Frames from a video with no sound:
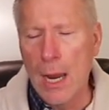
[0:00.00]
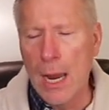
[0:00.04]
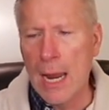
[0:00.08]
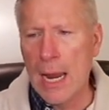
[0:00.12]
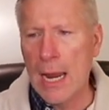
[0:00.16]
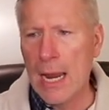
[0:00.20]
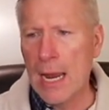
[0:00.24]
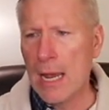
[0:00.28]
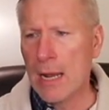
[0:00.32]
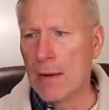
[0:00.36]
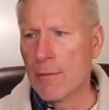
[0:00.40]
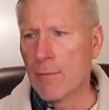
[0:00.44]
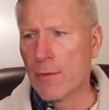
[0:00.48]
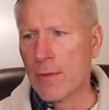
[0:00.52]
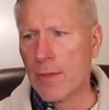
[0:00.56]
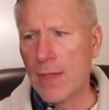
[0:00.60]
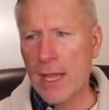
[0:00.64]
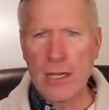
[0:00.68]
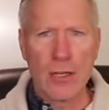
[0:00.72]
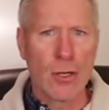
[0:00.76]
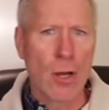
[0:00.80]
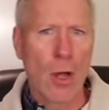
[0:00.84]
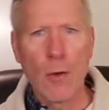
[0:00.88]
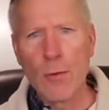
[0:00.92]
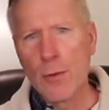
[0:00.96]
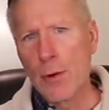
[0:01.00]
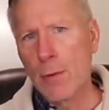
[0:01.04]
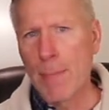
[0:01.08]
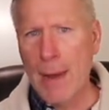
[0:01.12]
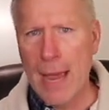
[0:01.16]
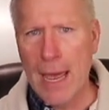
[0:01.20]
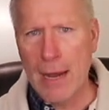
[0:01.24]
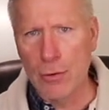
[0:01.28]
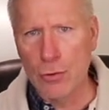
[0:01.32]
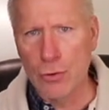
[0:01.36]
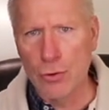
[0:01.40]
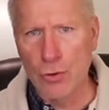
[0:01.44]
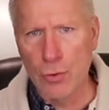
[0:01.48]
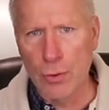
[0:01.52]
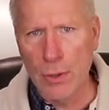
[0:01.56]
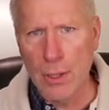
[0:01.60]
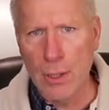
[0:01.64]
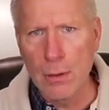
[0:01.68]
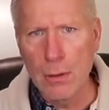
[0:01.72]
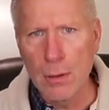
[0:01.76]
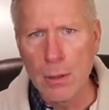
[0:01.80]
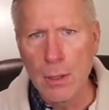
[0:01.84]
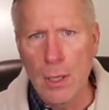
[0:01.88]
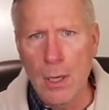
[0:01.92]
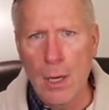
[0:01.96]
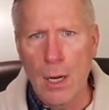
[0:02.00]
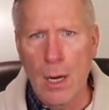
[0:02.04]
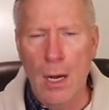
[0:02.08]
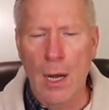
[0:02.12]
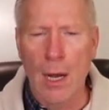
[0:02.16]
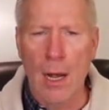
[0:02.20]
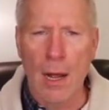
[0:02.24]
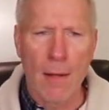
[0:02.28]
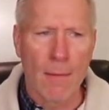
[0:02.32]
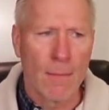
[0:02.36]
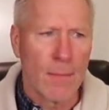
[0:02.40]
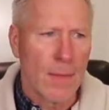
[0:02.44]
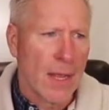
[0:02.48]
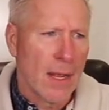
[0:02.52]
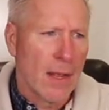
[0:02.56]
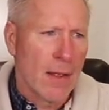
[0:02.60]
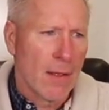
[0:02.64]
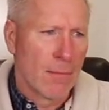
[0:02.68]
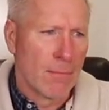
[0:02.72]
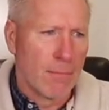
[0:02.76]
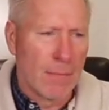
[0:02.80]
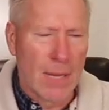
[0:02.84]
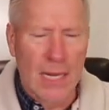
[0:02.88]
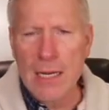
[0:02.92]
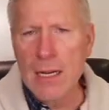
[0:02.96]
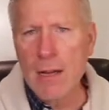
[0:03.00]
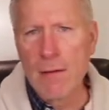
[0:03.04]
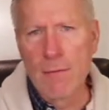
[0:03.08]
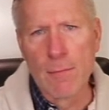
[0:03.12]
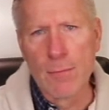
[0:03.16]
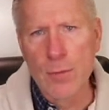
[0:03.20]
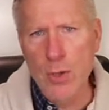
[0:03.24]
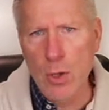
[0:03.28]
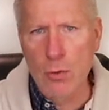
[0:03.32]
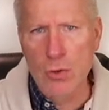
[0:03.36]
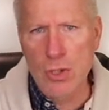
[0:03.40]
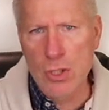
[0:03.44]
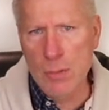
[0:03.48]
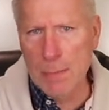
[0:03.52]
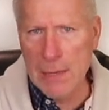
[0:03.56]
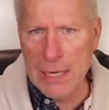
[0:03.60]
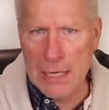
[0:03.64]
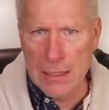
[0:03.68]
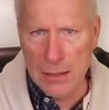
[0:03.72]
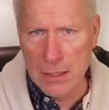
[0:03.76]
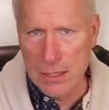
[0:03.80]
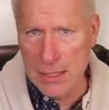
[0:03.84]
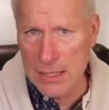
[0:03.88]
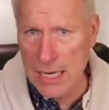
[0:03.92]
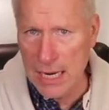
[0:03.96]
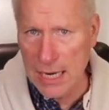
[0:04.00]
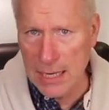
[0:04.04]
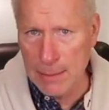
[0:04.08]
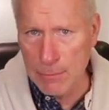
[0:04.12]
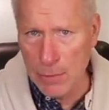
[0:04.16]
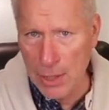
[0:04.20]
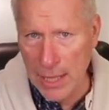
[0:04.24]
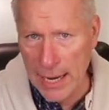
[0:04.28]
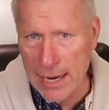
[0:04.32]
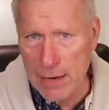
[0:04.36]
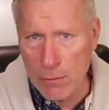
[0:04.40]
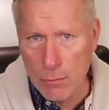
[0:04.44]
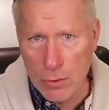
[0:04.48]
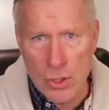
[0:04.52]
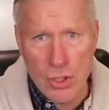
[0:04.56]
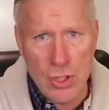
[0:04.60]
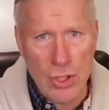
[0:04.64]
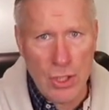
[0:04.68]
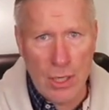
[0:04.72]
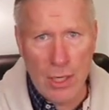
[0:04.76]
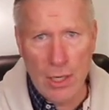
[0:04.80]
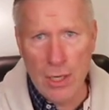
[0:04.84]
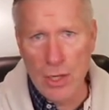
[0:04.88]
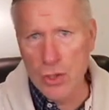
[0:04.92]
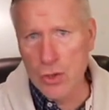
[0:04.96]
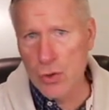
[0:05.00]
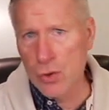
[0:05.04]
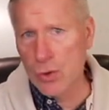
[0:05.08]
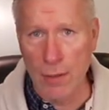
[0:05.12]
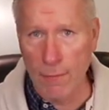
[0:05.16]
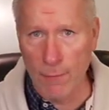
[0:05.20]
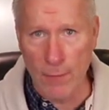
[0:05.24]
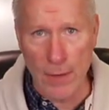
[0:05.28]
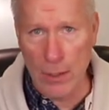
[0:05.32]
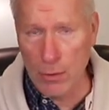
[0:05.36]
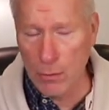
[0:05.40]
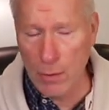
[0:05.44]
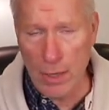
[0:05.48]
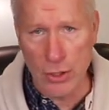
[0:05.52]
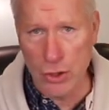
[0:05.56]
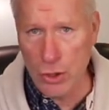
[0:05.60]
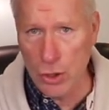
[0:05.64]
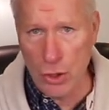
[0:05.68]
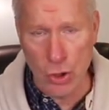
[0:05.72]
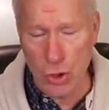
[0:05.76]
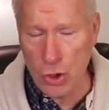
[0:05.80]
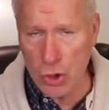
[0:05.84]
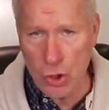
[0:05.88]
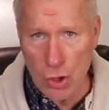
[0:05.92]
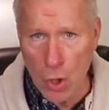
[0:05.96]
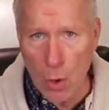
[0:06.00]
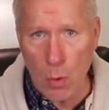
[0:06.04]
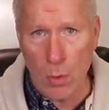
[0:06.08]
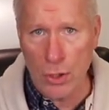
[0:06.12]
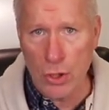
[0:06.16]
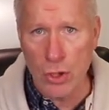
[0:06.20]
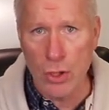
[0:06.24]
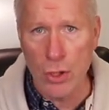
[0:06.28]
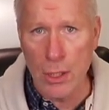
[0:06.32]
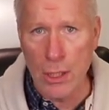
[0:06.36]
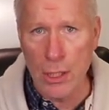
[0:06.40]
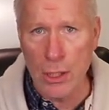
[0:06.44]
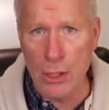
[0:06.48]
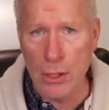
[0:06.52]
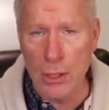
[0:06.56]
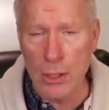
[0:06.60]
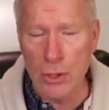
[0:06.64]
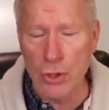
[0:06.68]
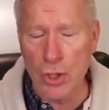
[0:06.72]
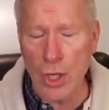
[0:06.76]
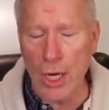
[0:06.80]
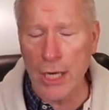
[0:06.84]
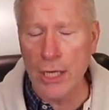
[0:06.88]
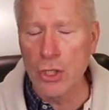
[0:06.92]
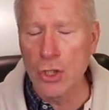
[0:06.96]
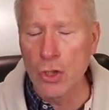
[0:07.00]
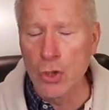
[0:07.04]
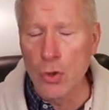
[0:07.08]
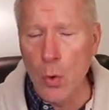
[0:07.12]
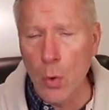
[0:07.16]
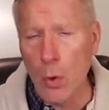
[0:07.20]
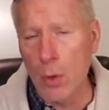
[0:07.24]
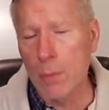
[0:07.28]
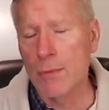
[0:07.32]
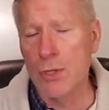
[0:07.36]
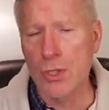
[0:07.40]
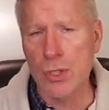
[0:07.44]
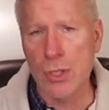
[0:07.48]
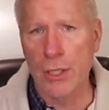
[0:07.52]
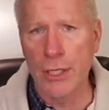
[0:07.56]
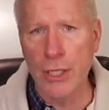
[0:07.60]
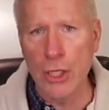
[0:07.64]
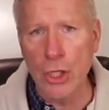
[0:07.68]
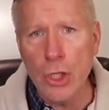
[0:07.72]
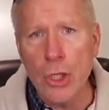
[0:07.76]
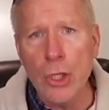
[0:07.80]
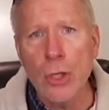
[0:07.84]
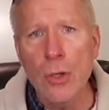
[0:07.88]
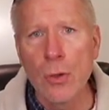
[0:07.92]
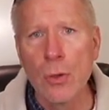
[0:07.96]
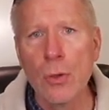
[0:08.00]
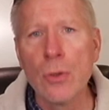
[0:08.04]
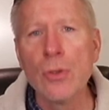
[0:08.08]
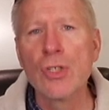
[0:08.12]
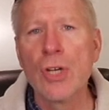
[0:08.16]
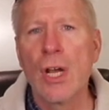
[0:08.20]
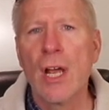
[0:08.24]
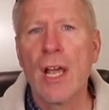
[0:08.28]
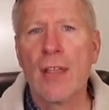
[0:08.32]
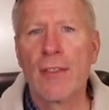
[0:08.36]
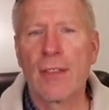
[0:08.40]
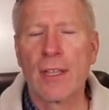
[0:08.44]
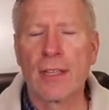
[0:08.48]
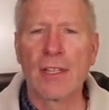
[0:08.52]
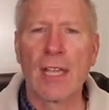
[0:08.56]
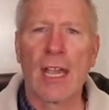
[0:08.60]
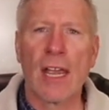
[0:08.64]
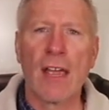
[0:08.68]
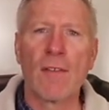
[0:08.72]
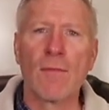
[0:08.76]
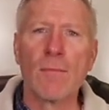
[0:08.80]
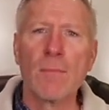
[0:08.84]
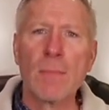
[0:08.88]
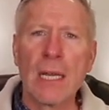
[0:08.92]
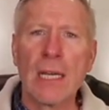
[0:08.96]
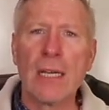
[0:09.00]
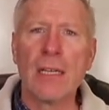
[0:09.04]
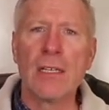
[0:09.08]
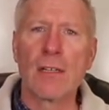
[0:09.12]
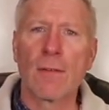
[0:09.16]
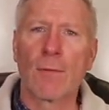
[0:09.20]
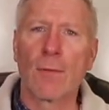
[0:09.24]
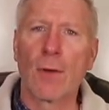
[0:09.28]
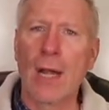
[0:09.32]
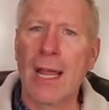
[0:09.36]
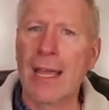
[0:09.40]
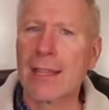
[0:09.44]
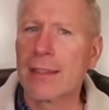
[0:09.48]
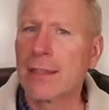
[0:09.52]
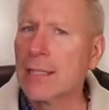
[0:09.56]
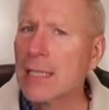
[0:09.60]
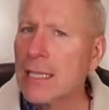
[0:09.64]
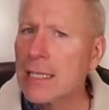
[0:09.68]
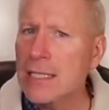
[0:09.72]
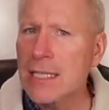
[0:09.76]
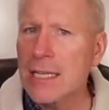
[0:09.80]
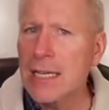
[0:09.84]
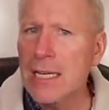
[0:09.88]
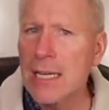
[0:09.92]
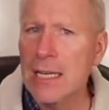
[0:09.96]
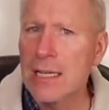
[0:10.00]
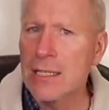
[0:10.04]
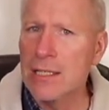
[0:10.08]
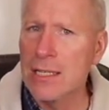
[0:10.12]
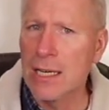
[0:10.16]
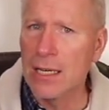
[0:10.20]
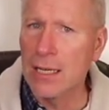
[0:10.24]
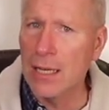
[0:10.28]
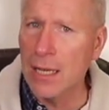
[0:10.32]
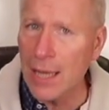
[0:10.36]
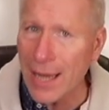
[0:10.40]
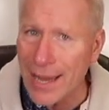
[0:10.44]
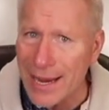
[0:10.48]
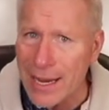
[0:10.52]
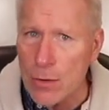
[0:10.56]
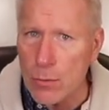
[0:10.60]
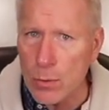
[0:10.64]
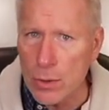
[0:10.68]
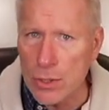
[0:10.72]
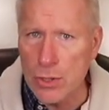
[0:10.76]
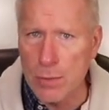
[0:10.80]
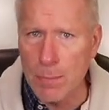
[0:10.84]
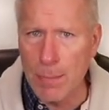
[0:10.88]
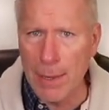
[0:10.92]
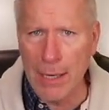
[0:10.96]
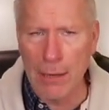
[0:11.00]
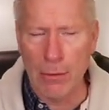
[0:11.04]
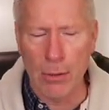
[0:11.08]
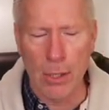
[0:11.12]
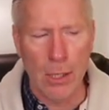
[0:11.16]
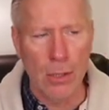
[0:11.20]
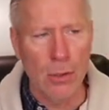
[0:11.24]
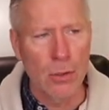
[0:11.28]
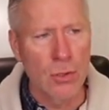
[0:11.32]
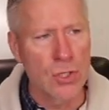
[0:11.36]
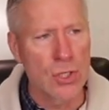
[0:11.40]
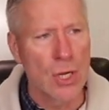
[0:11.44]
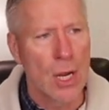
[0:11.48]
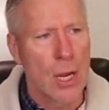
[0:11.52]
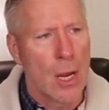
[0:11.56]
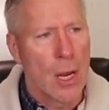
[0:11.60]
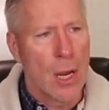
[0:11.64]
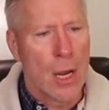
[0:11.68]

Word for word: And they know their battle drill. Uh, Many of them don't speak the same language because the Federation is so ginormously huge that they have many different ethnicities and language barriers.